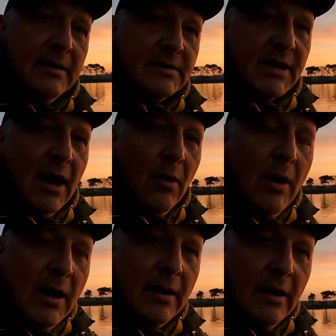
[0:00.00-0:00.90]
So
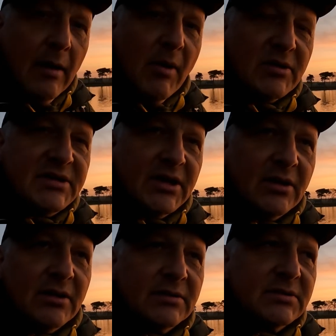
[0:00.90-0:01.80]
I'm on
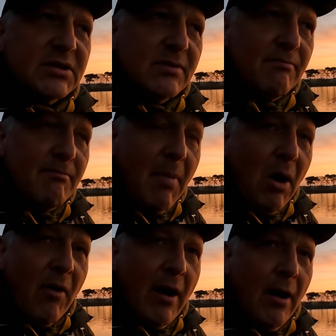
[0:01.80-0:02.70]
till
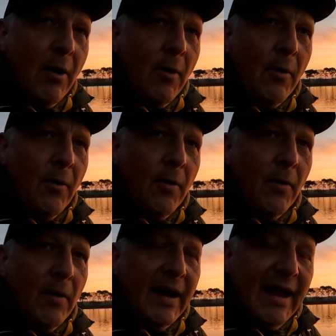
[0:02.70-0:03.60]

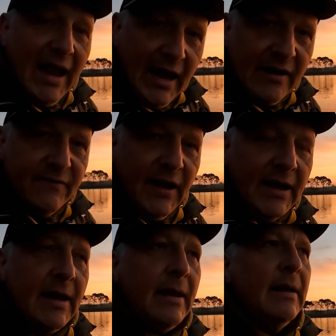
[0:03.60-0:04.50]
tomorrow evening.